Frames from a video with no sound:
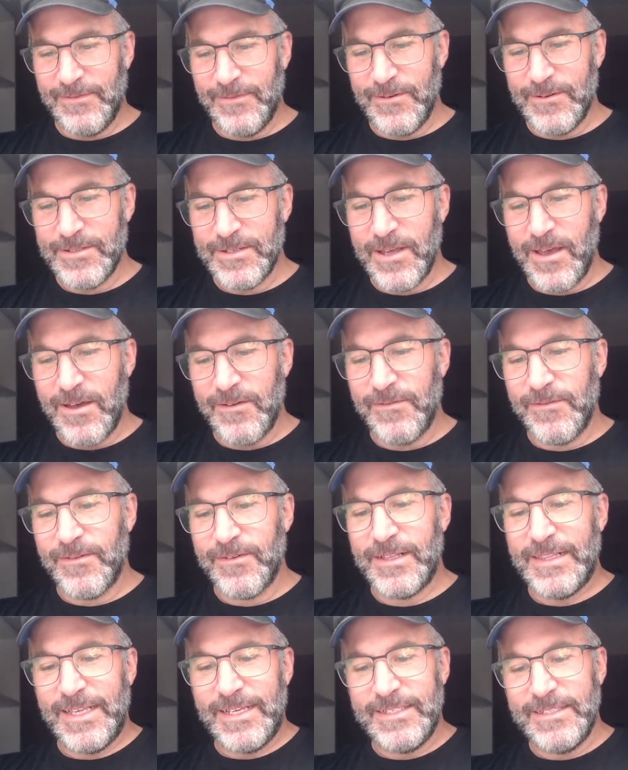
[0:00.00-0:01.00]
first off,
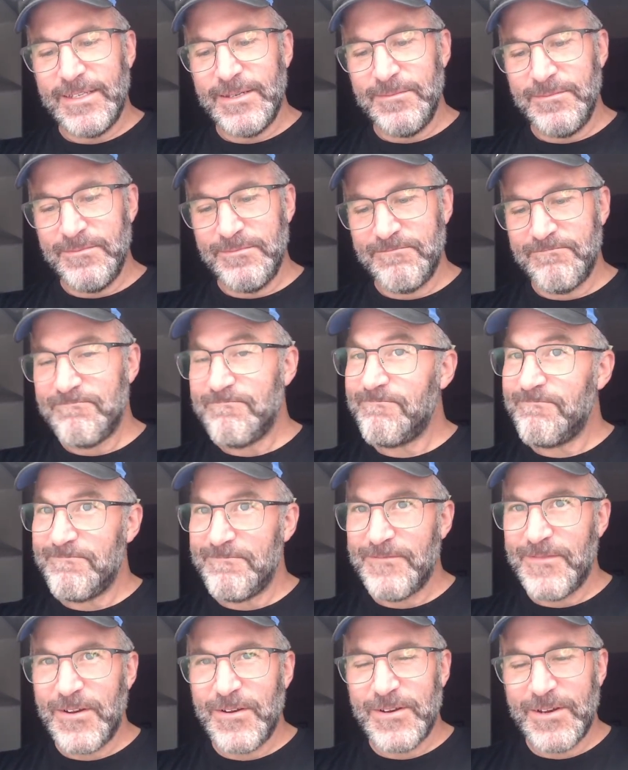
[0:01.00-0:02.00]
Glaceon.
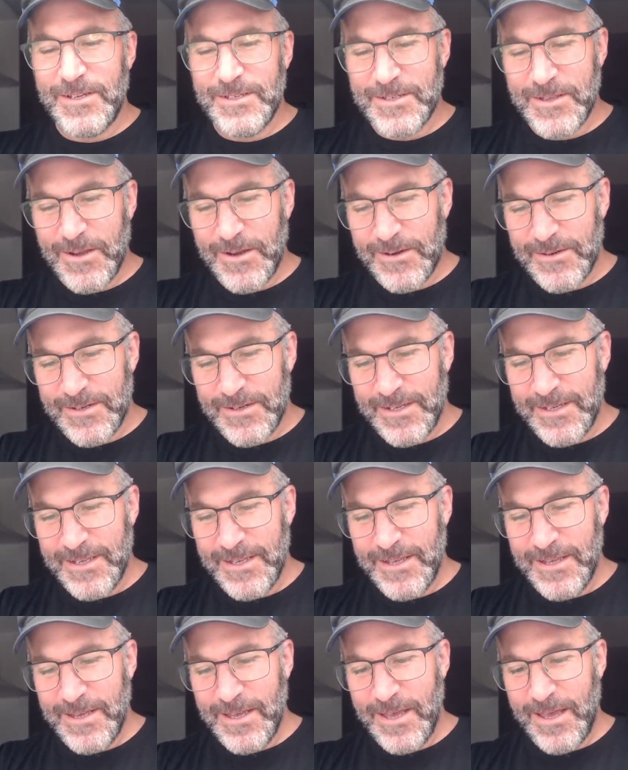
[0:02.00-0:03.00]
Very nice card.
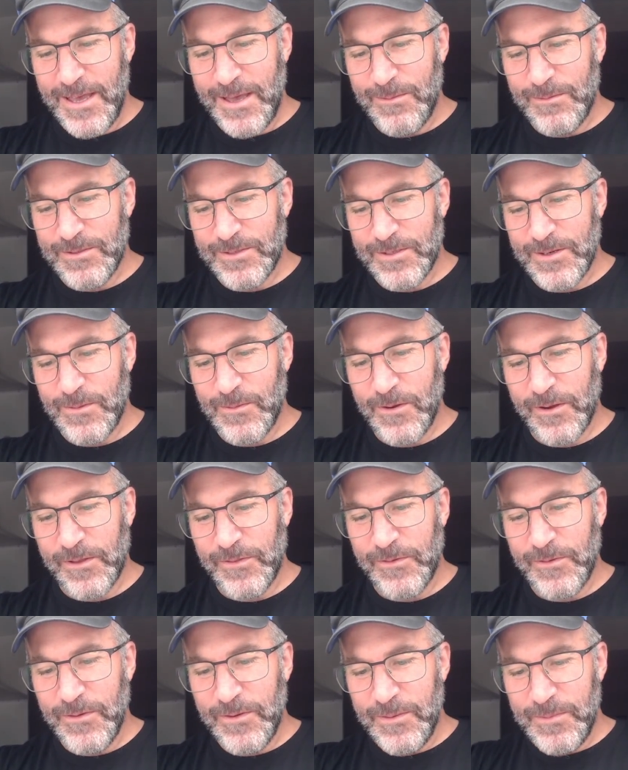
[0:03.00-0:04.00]
We'll start working
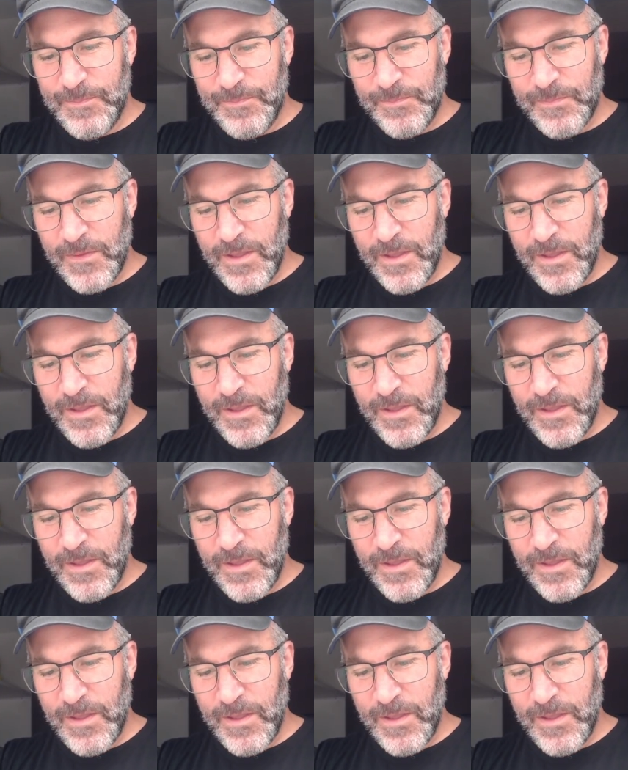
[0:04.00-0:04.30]
through it.